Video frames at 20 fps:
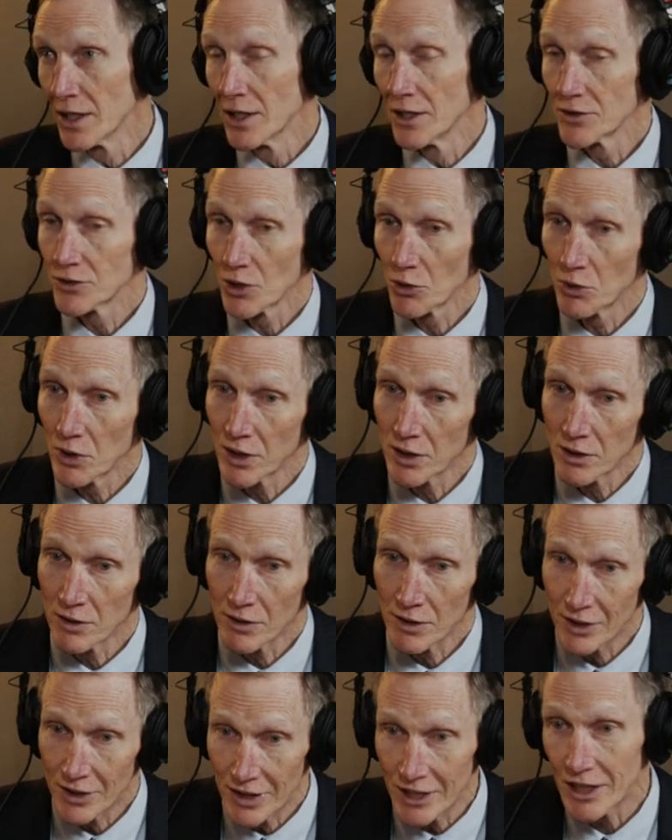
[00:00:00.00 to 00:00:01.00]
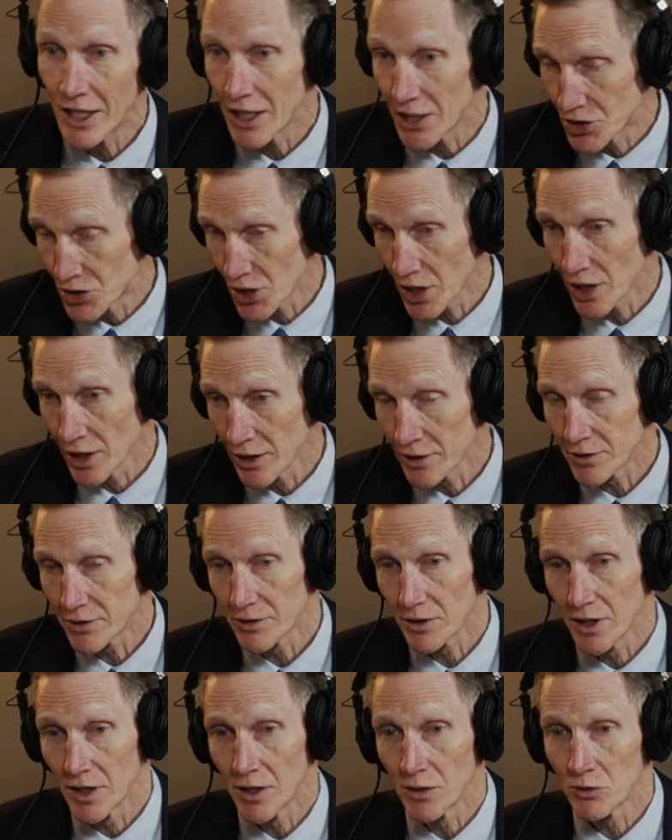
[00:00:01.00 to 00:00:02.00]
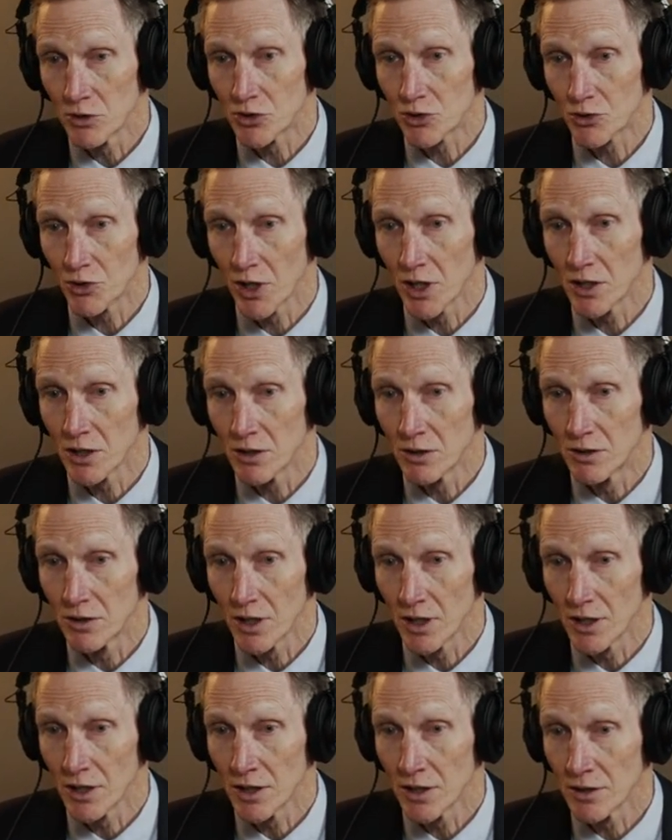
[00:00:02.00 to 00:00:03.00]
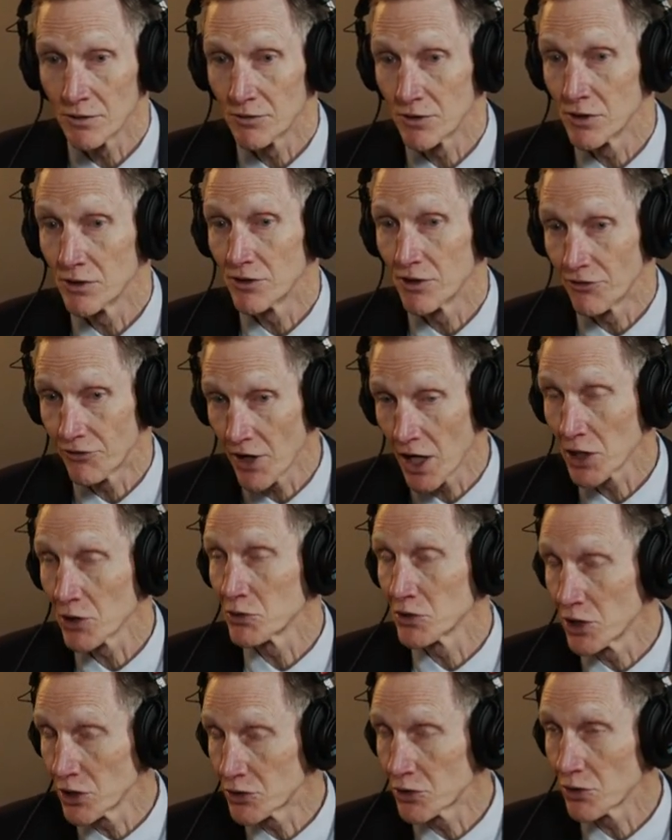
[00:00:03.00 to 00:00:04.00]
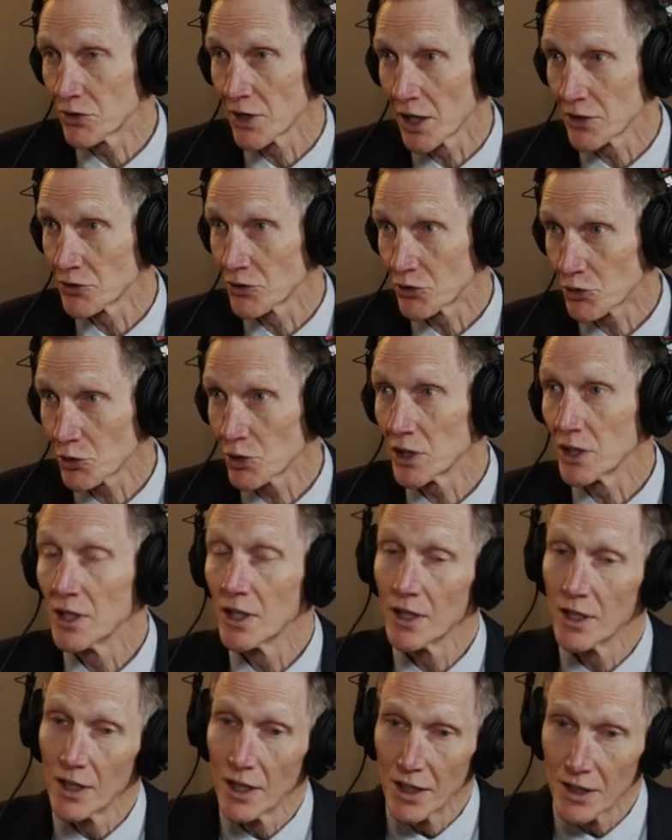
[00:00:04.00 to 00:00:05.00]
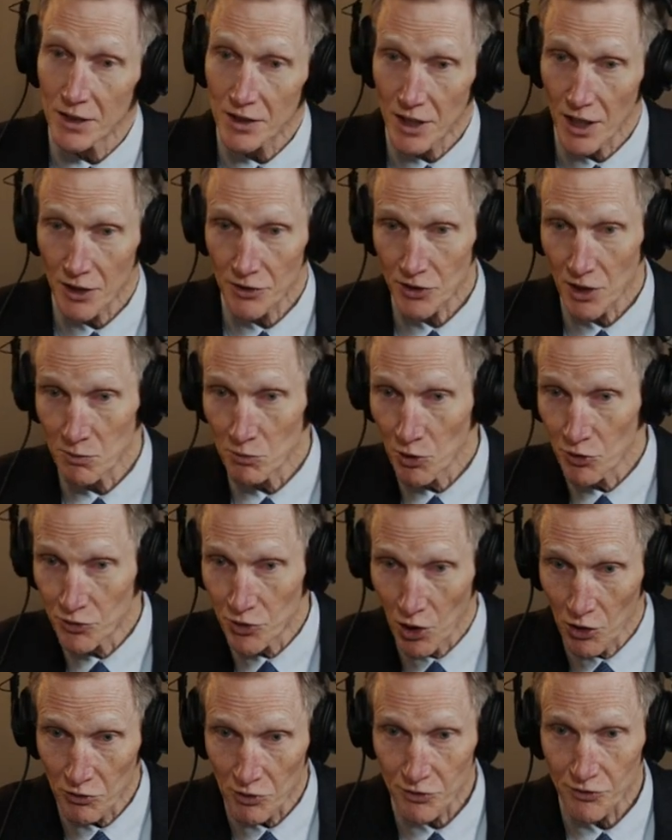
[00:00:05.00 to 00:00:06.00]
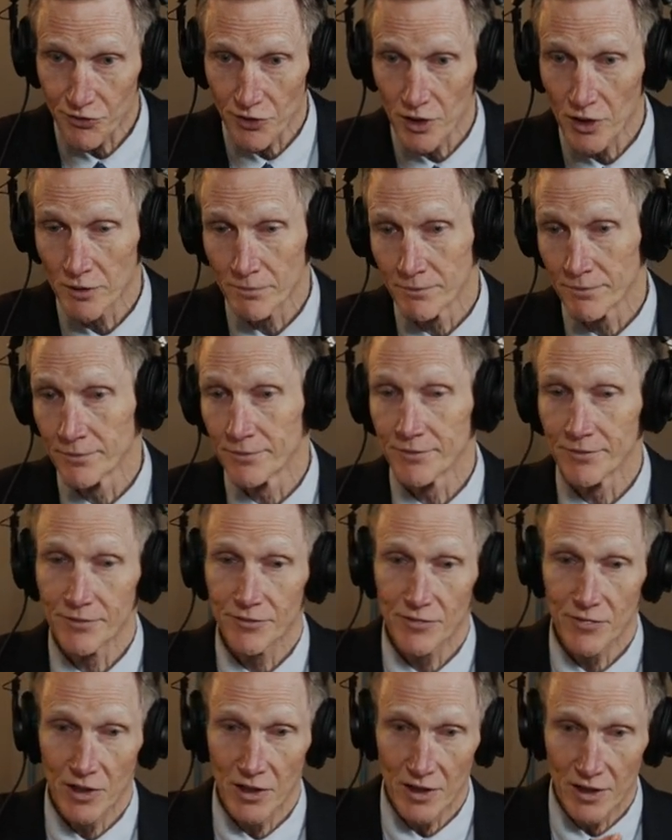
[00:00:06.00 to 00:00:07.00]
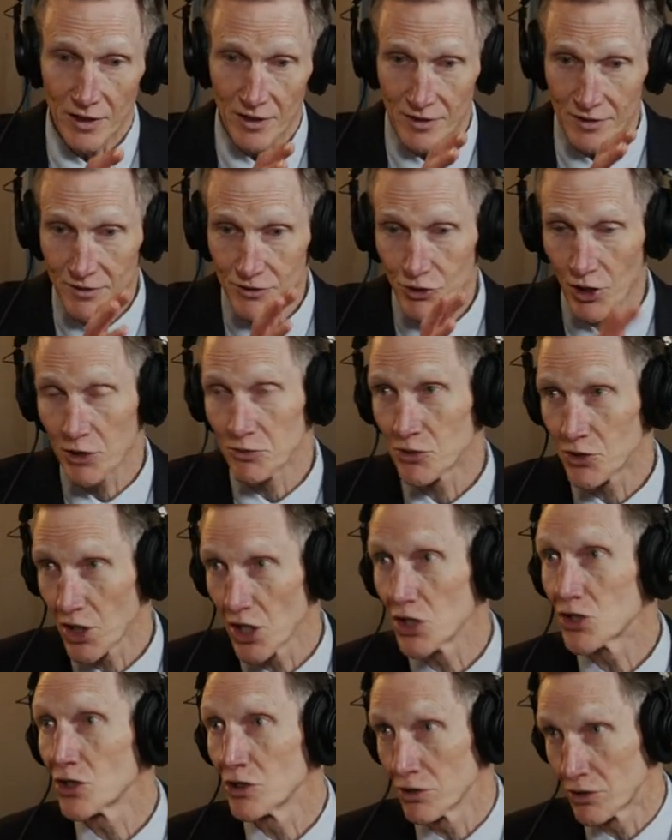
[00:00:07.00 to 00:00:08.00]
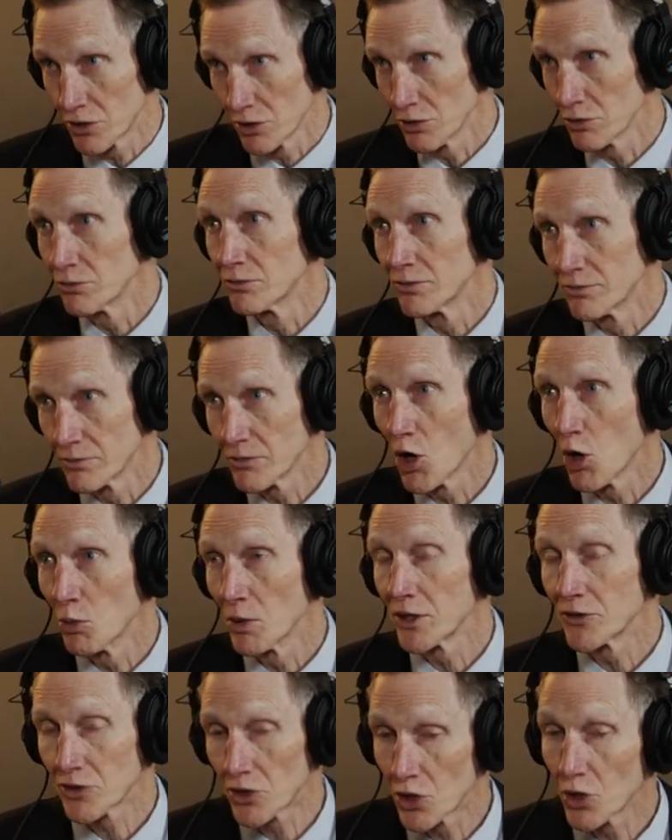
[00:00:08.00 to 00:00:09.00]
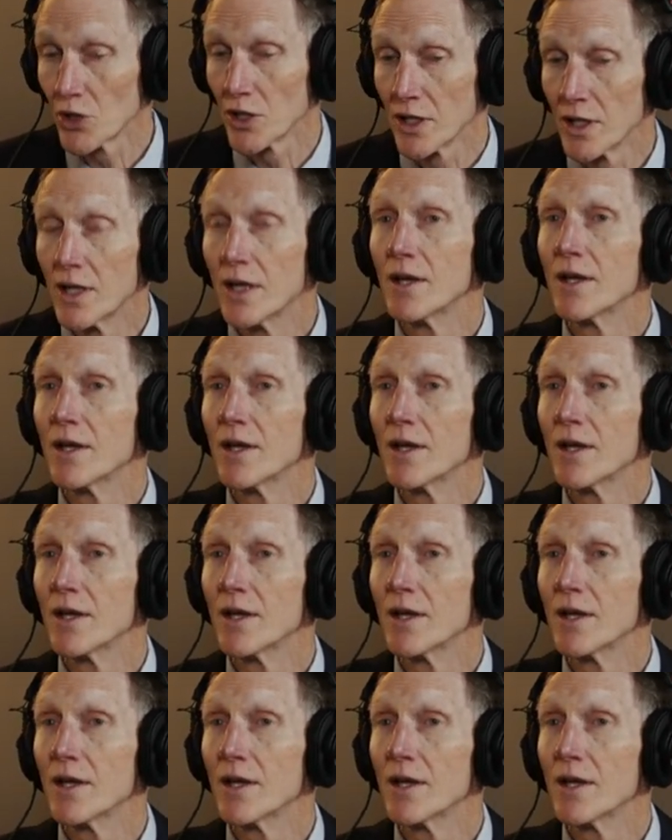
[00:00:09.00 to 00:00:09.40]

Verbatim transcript: So when D H S uh, was created uh, the following year, two thousand three, T S A moved over from uh, transportation to Homeland Security.